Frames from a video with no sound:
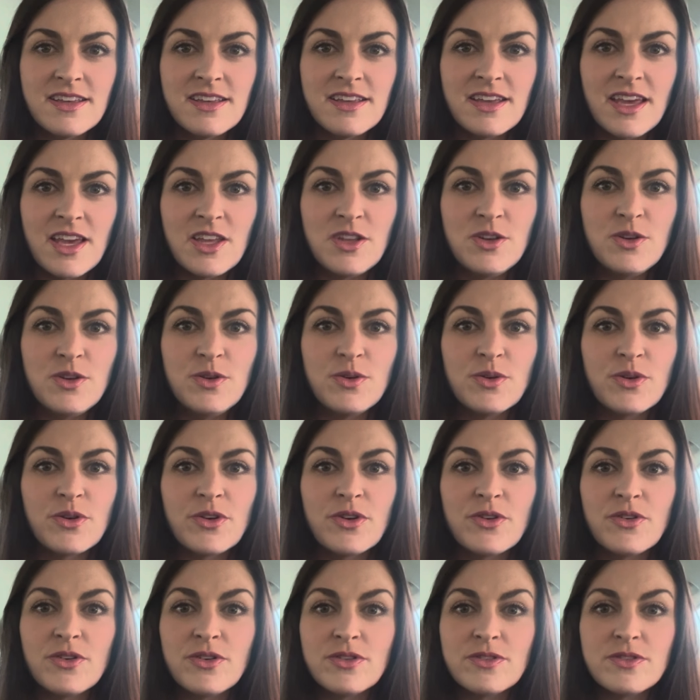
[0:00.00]
and
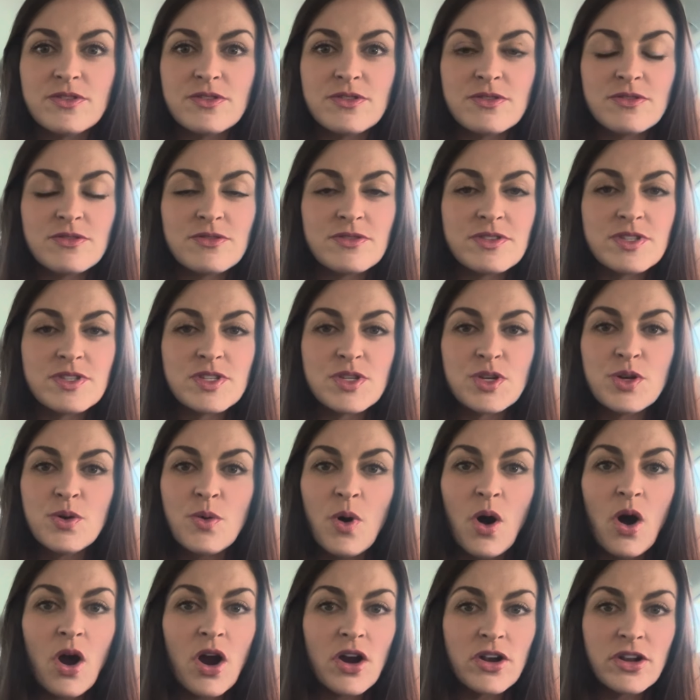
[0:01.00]
you're too
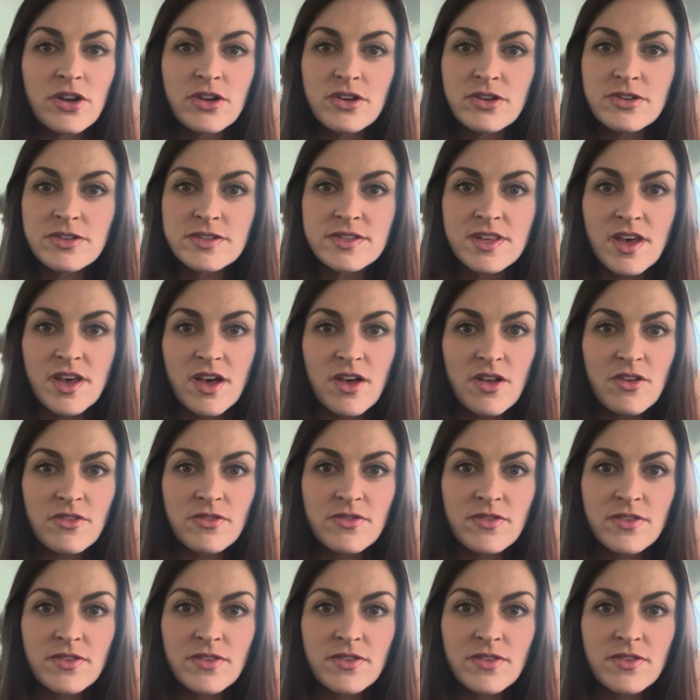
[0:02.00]
hard on yourself.